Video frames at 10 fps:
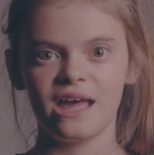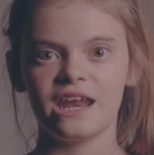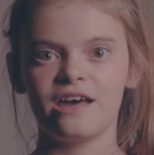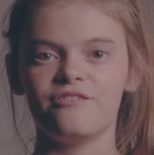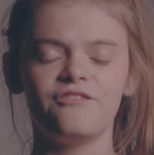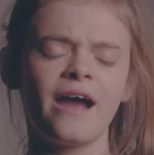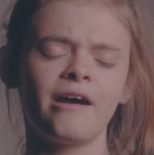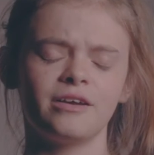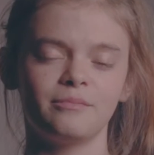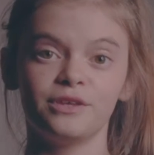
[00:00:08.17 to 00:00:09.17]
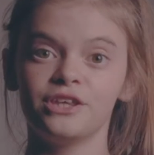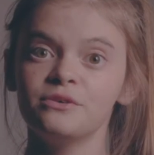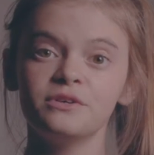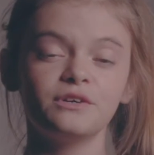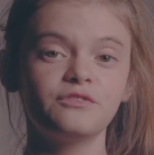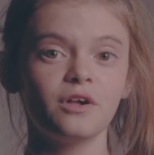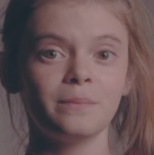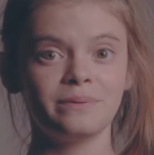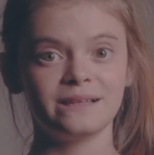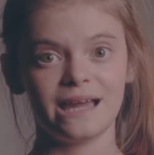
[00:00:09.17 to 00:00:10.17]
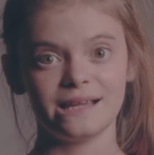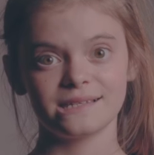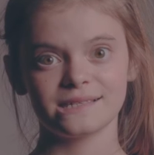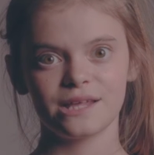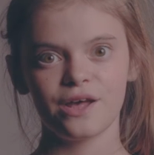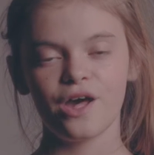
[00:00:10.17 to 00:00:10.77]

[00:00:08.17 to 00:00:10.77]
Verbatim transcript: In a very beautiful place